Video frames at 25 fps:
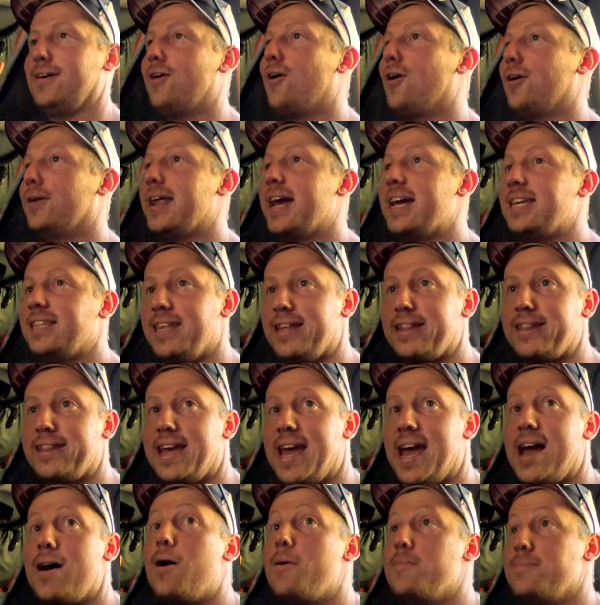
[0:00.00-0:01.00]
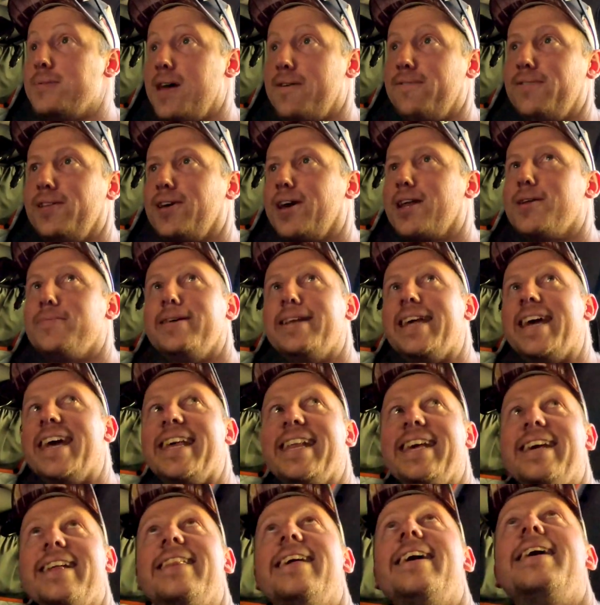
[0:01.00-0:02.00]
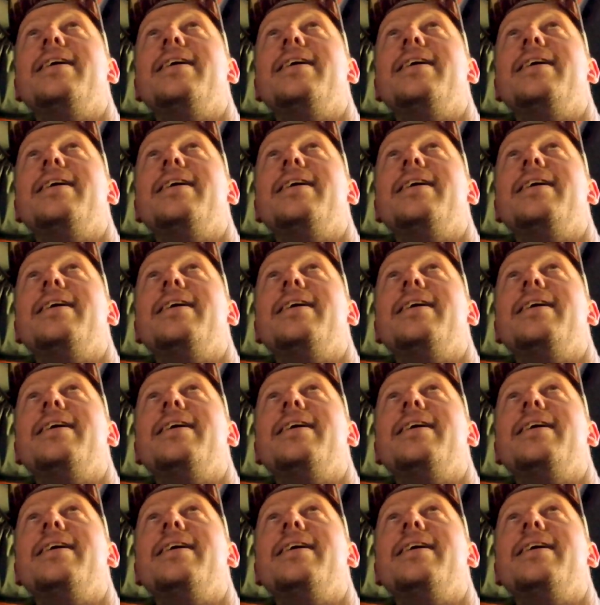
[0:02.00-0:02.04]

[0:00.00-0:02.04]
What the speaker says: I need this now. I'm definitely going to be needing it